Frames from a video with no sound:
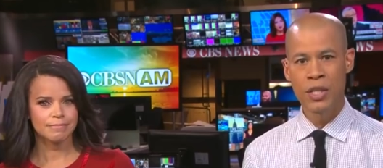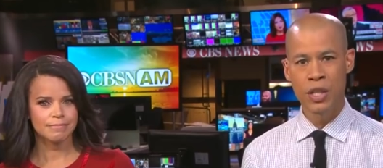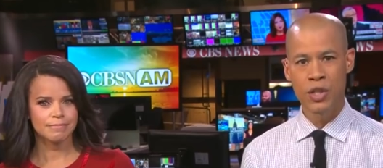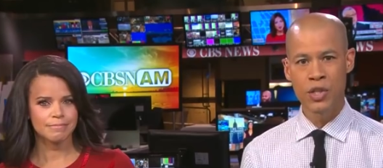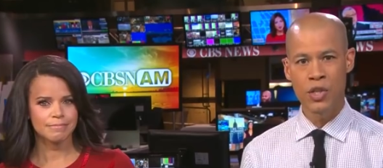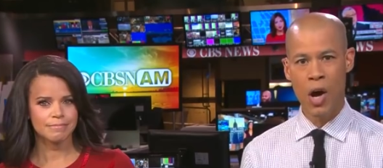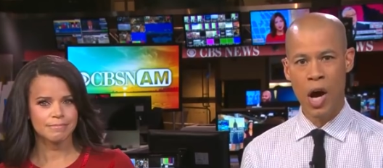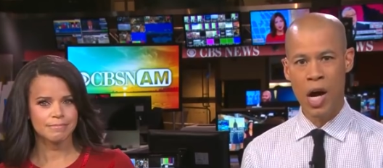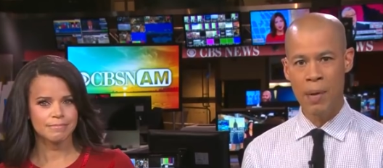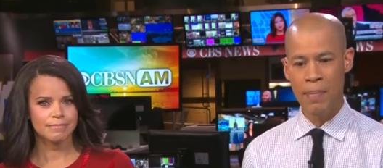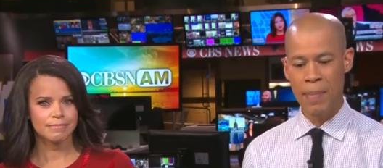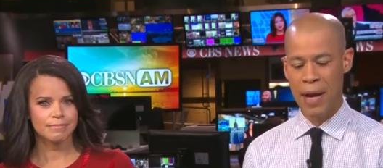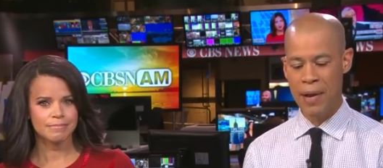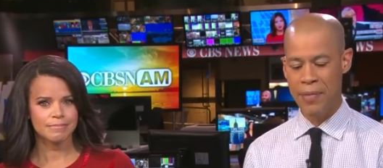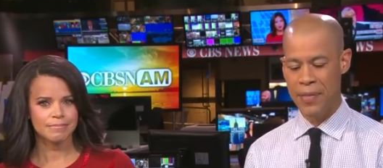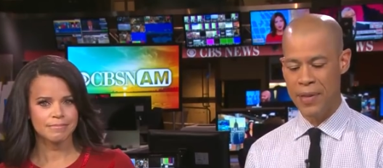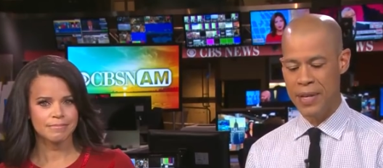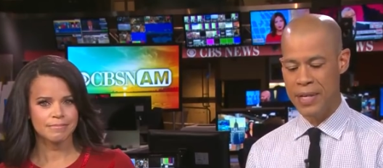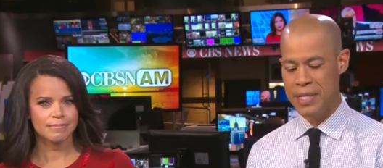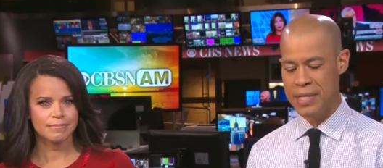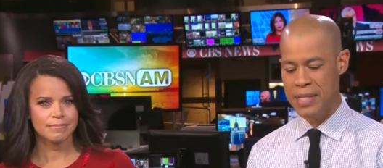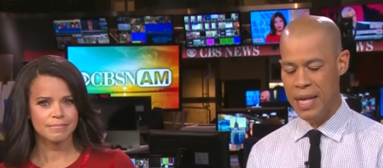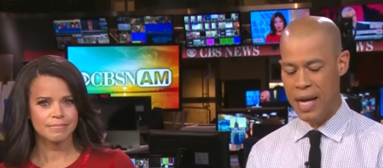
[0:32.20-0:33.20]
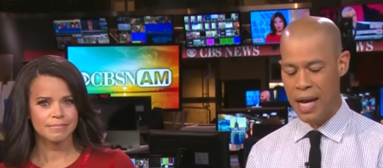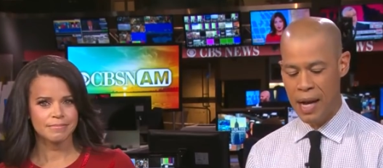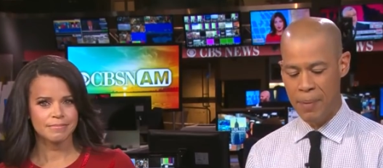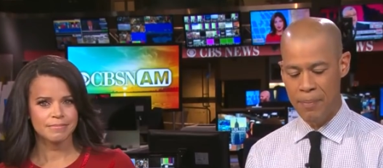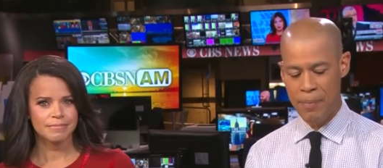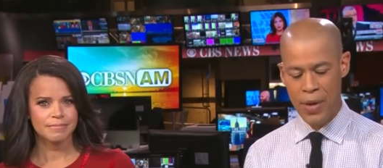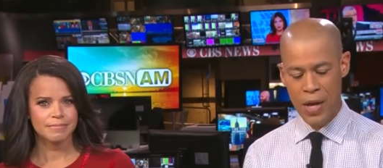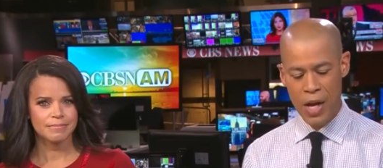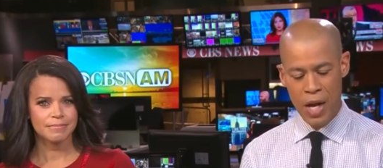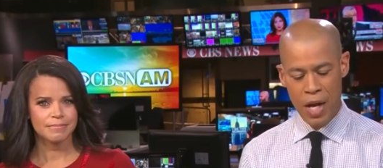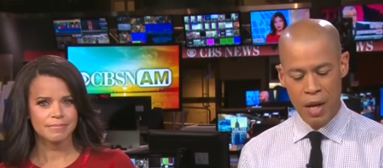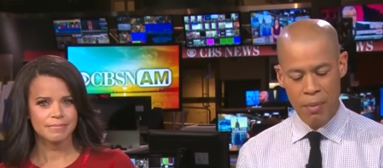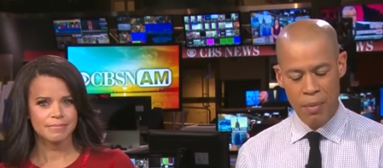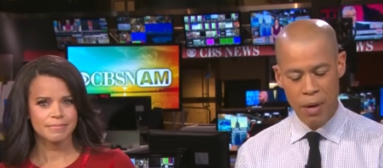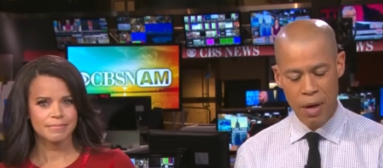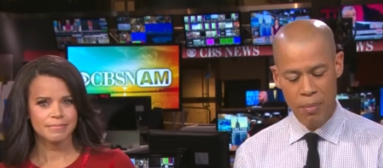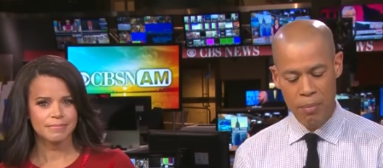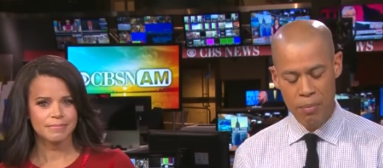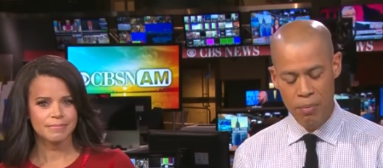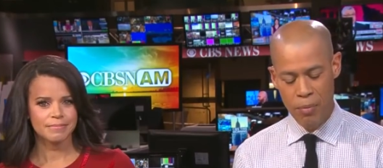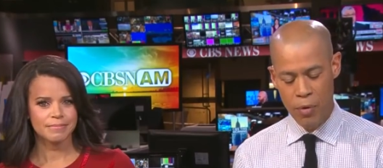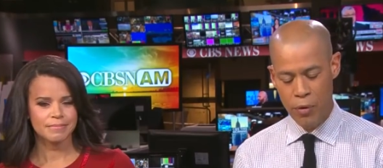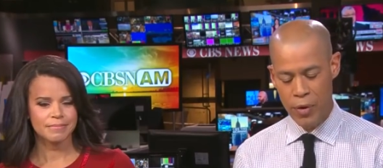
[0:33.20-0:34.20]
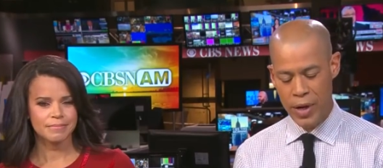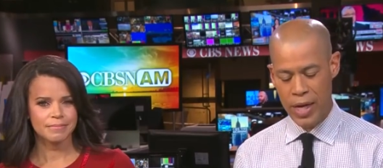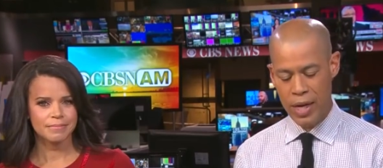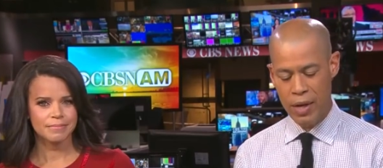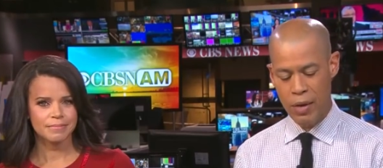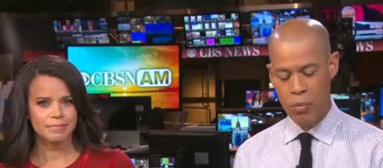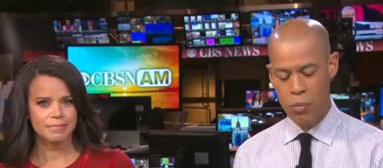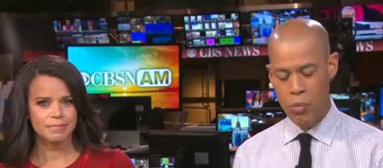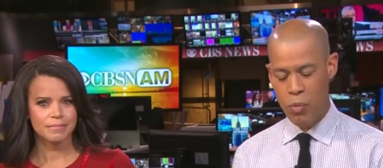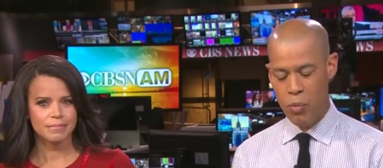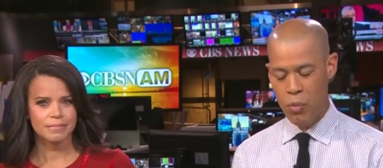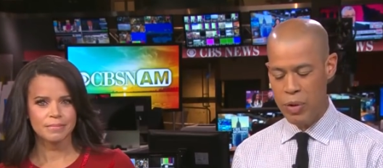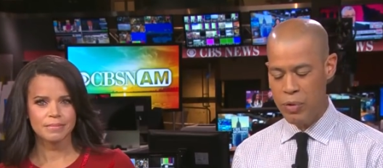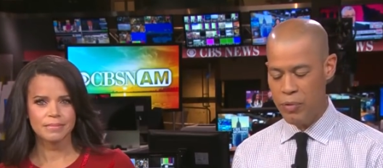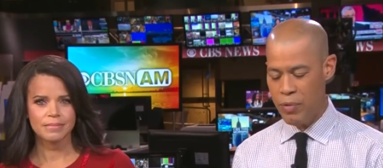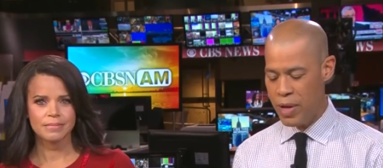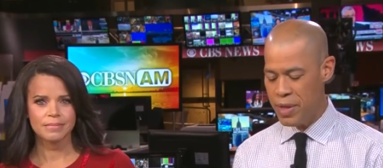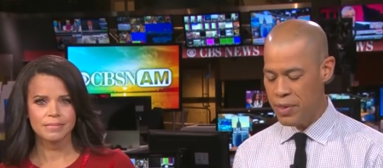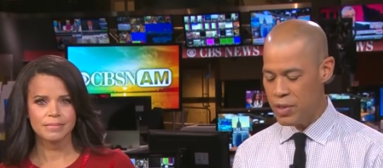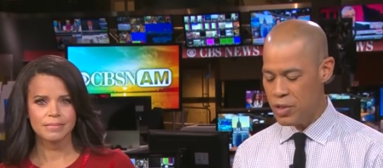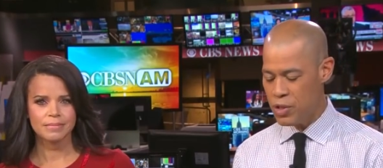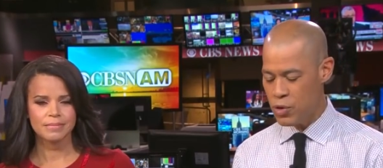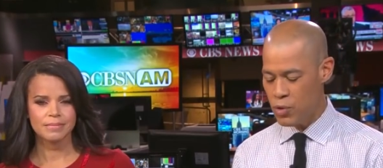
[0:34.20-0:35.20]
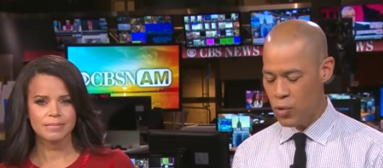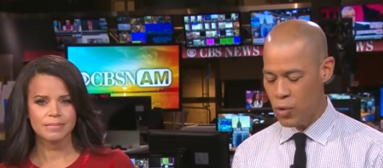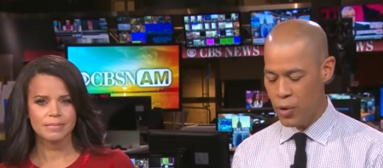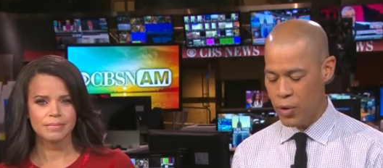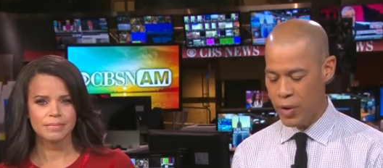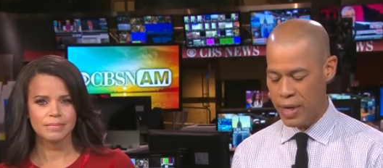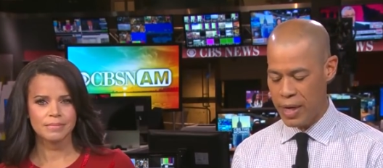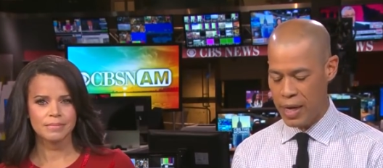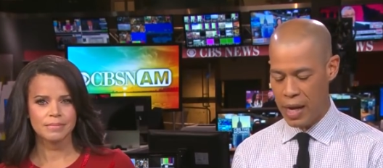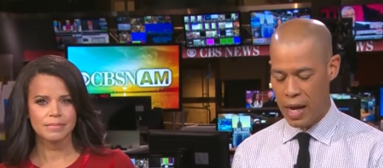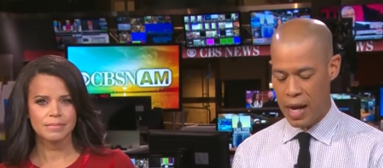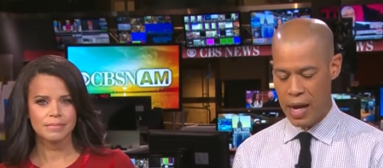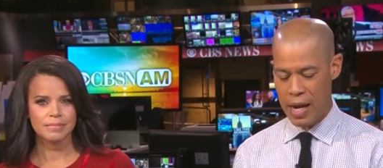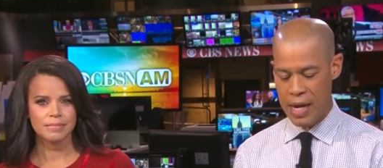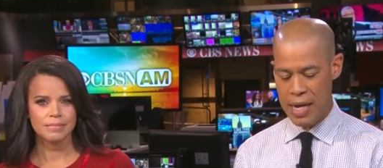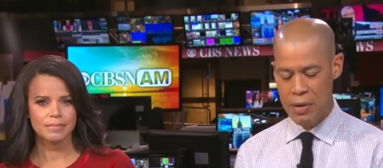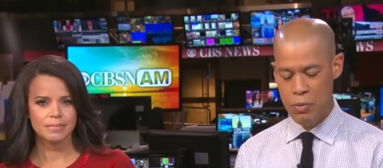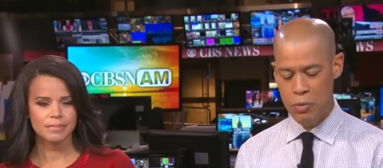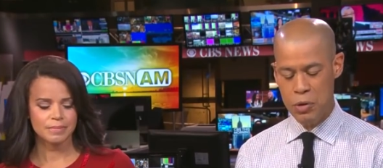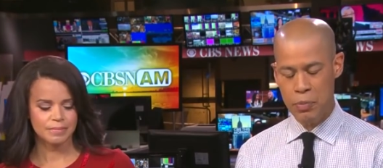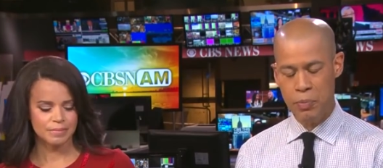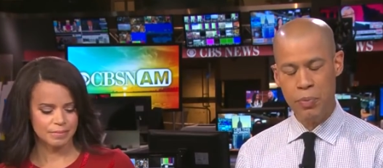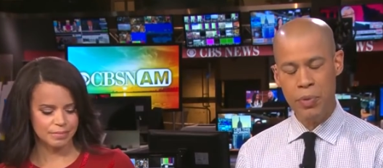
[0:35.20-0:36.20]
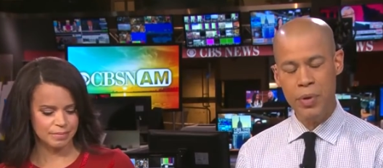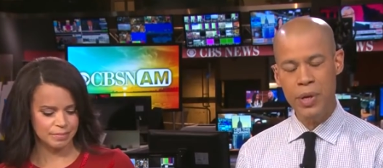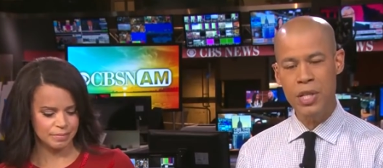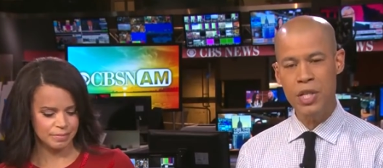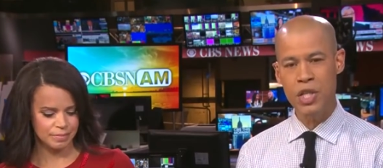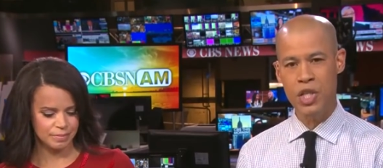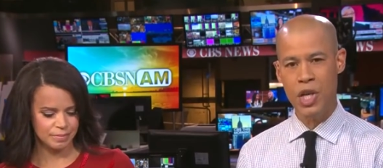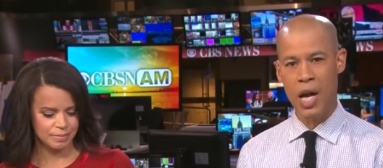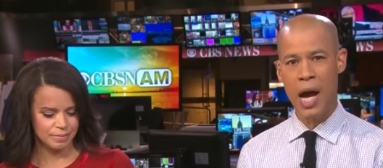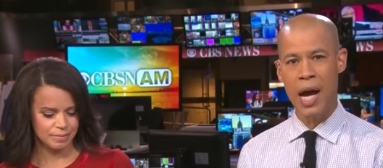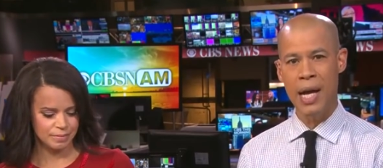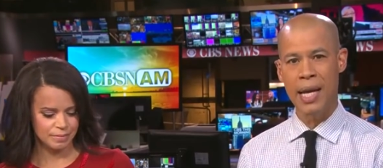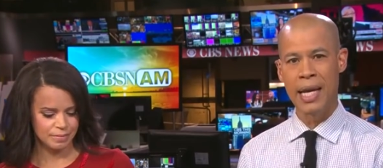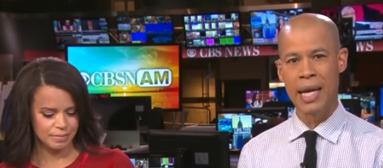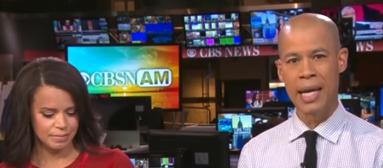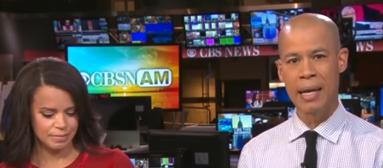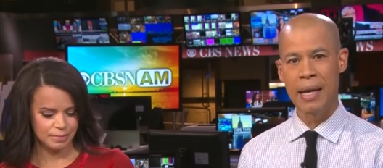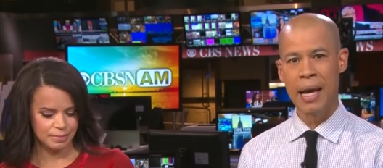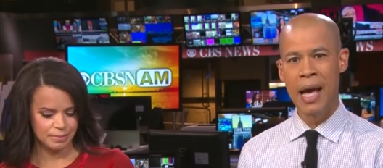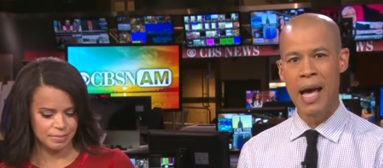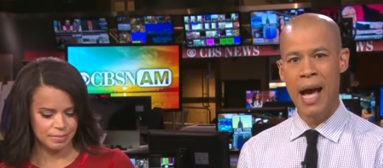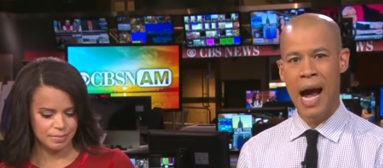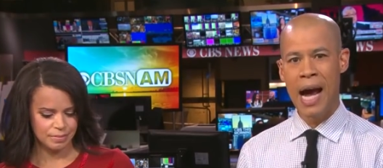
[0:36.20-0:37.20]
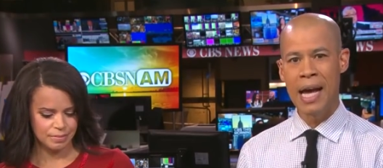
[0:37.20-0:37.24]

Speaker 1: to talk about this. Um, Maria, when we read the story, uh, it was pretty shocking.